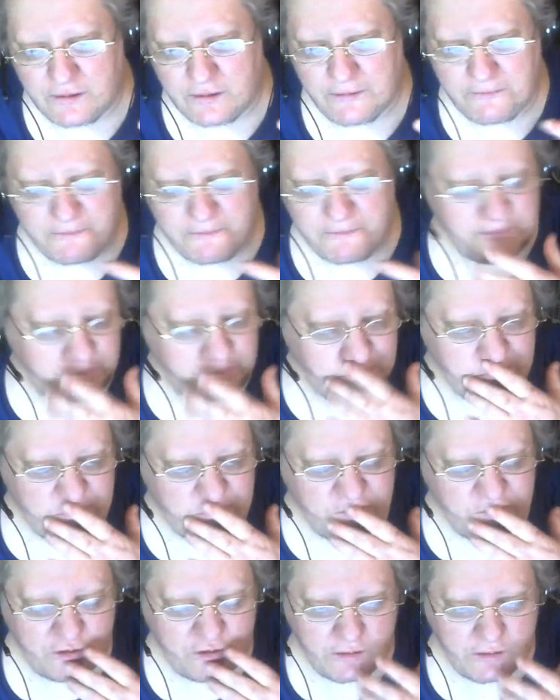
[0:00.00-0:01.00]
like, it
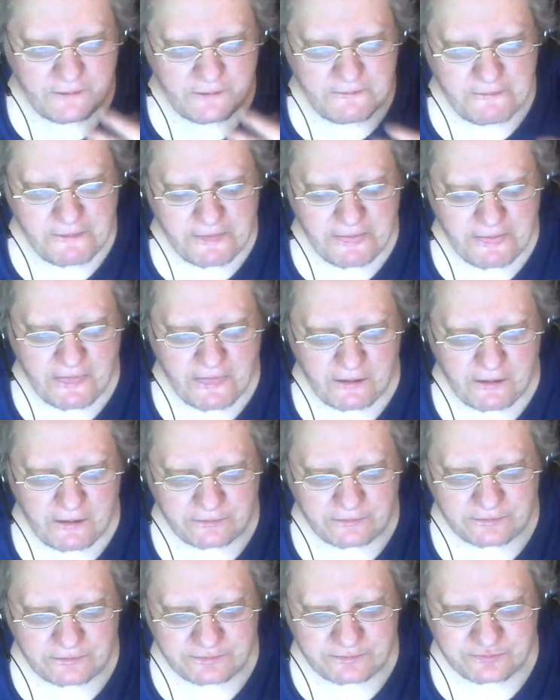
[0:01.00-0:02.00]
wasn't so
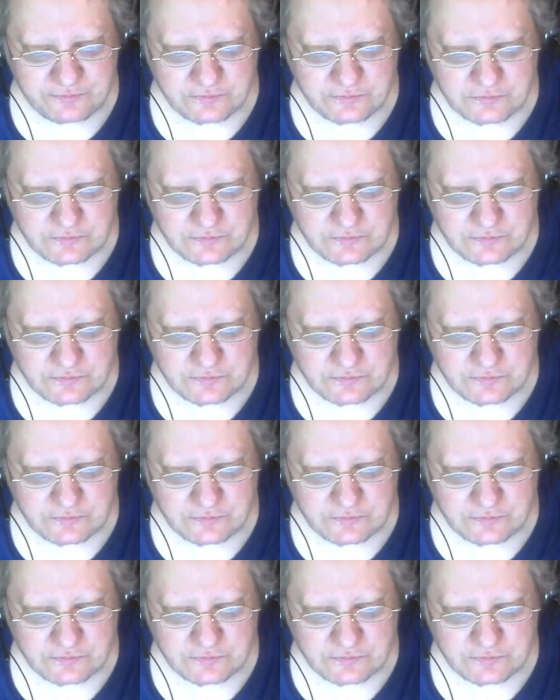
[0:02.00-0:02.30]
much that they